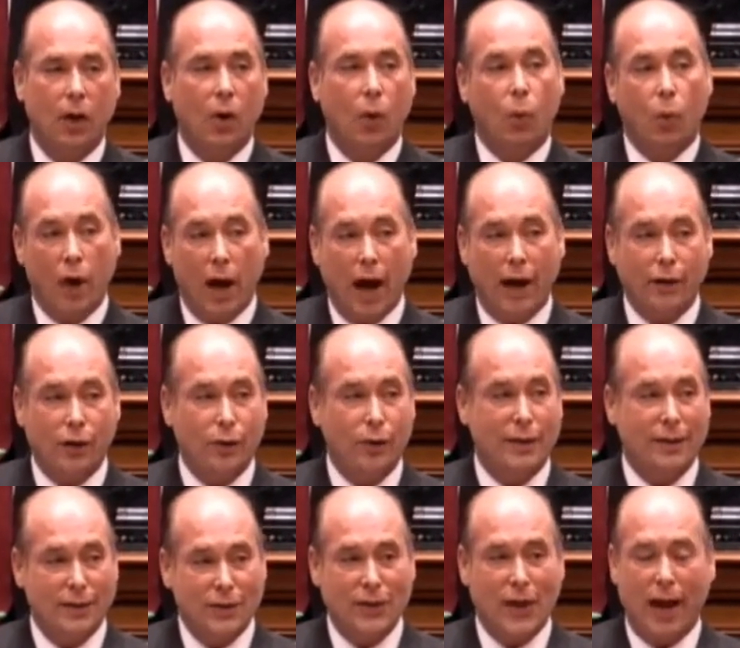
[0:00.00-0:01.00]
We're not doing the
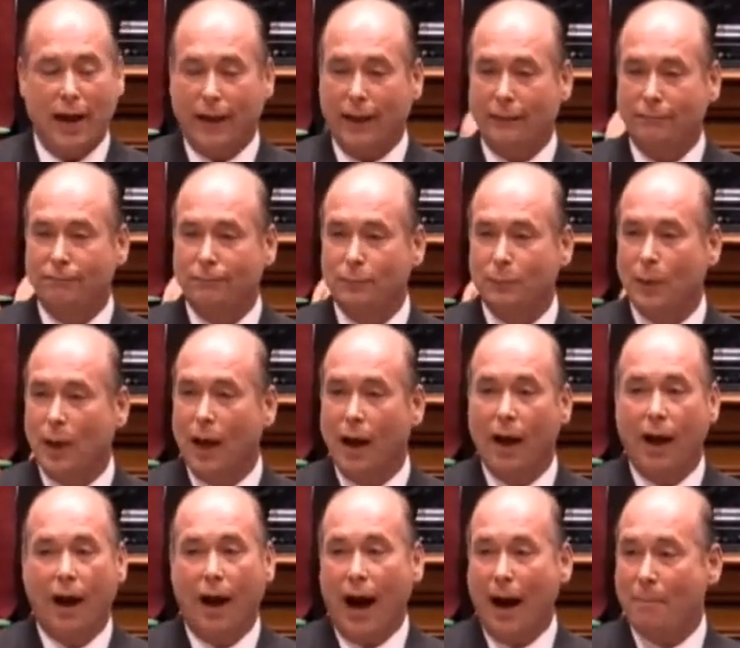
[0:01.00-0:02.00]
second.
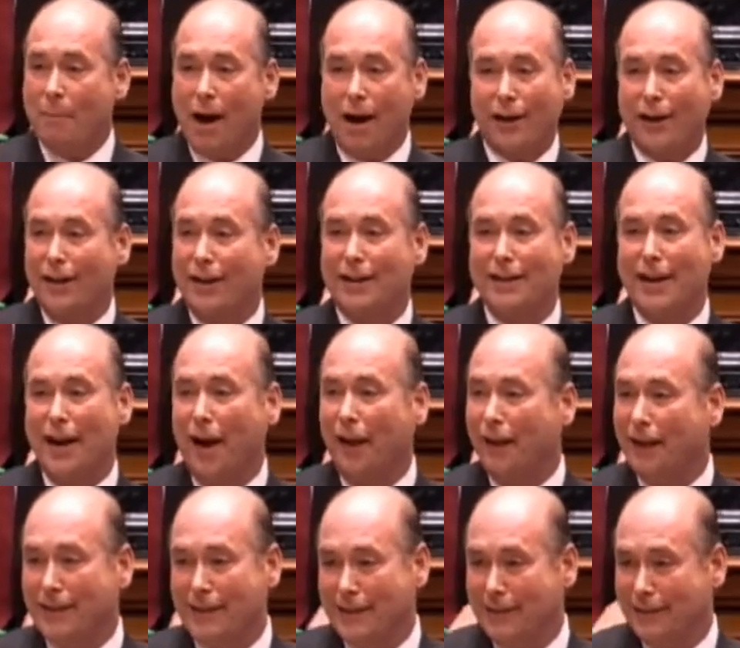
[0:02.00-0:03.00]
I'm not going to yell
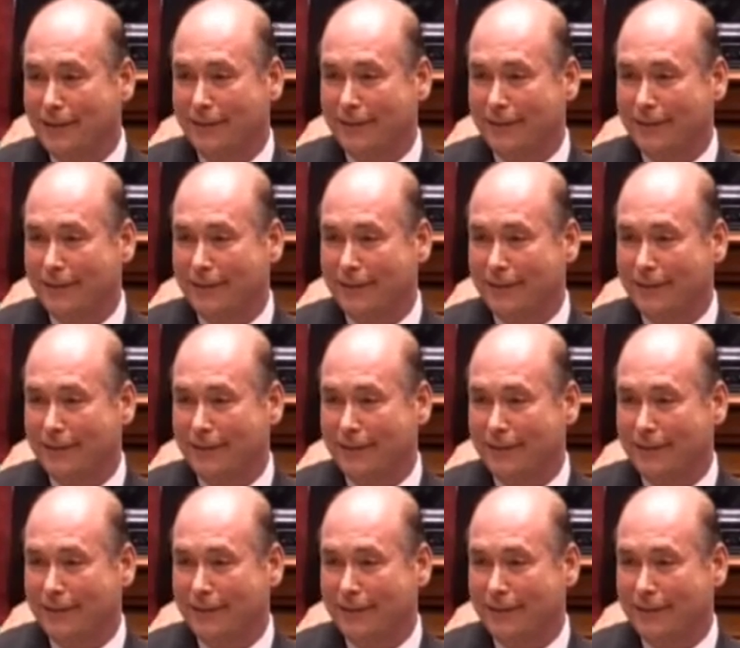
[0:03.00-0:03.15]
it.